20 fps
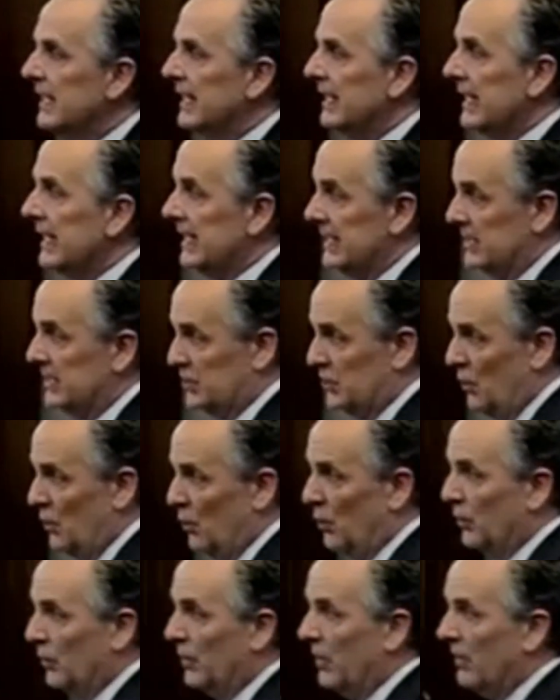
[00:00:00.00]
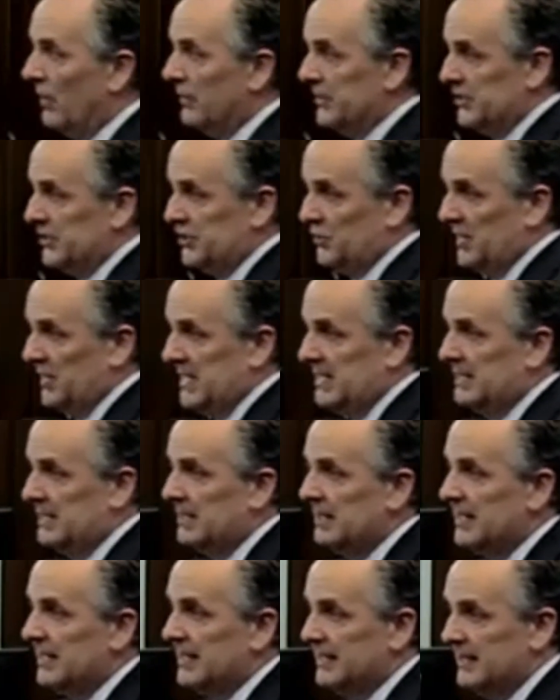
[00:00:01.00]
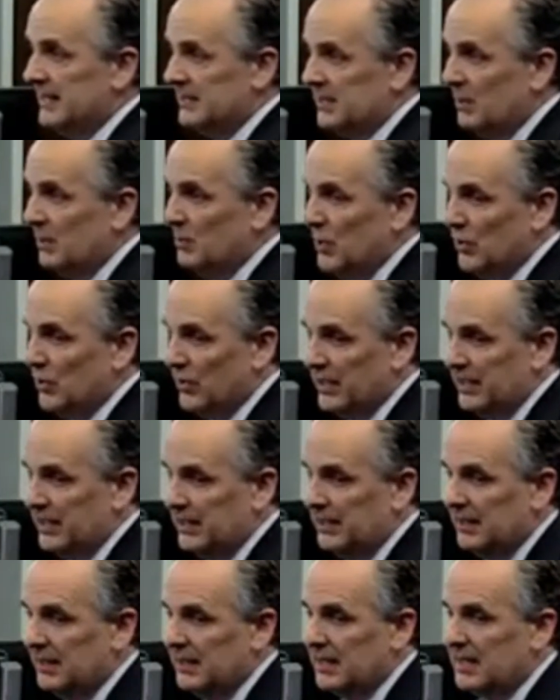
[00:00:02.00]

and getting sold on the street in this community.